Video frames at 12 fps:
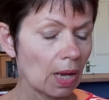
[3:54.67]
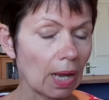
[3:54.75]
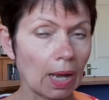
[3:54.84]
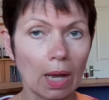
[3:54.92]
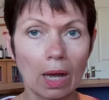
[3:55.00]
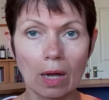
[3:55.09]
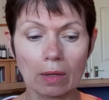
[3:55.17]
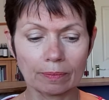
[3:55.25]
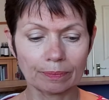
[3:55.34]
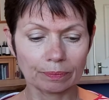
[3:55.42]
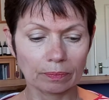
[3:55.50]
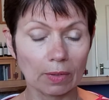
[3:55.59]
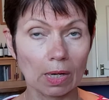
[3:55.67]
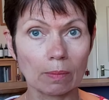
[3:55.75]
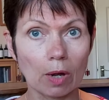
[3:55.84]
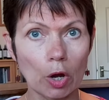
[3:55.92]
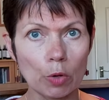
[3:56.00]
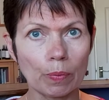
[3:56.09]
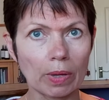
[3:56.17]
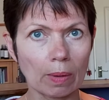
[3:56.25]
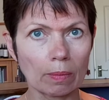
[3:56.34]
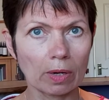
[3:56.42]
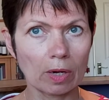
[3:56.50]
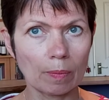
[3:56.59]
I'm hoping
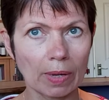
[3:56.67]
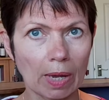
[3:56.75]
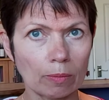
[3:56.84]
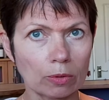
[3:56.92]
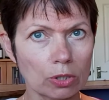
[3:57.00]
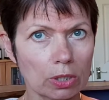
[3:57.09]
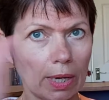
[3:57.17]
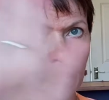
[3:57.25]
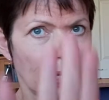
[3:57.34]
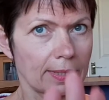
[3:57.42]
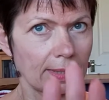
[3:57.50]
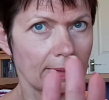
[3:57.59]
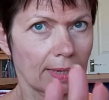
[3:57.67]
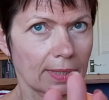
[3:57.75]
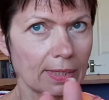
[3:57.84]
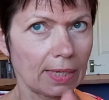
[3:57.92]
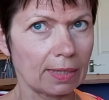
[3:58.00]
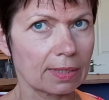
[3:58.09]
I'm going to be able to edit that in,